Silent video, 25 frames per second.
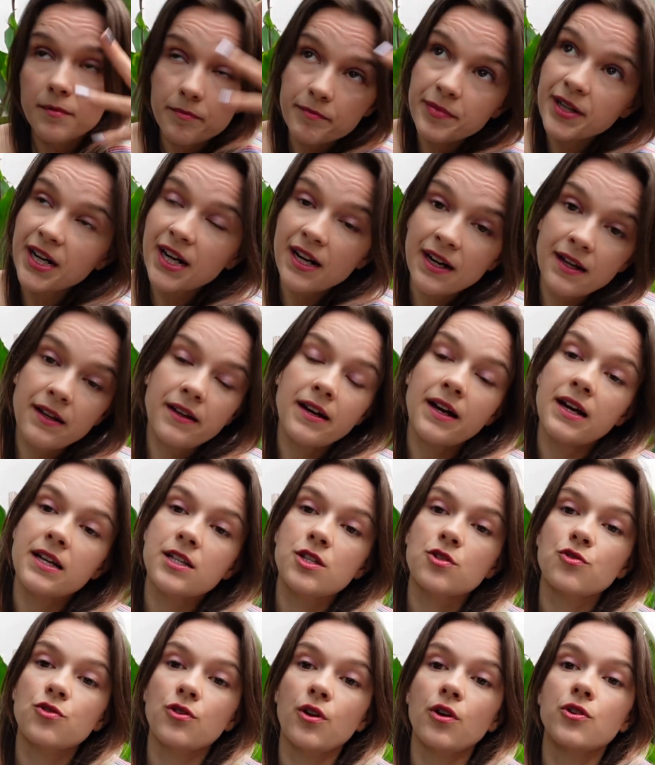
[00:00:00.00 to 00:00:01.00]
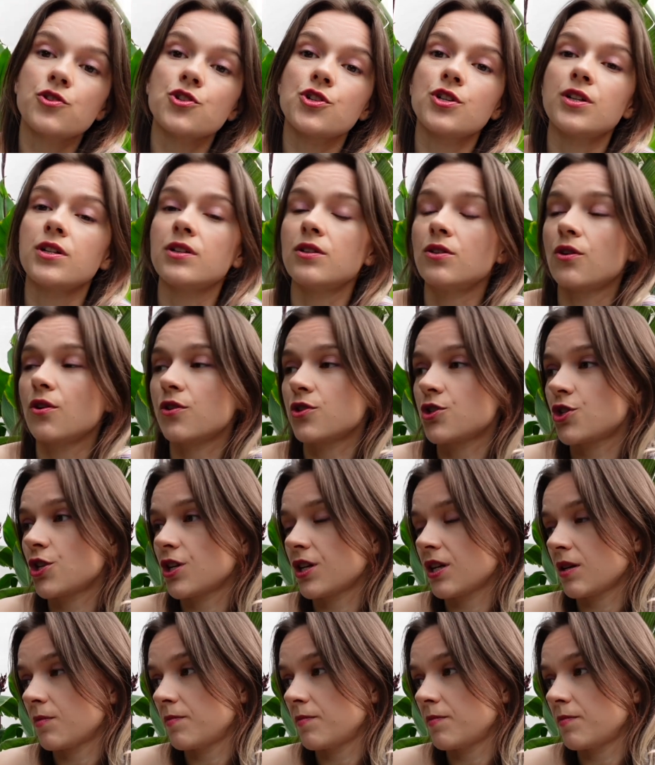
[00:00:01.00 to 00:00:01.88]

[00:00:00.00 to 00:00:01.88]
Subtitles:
by astrological logic,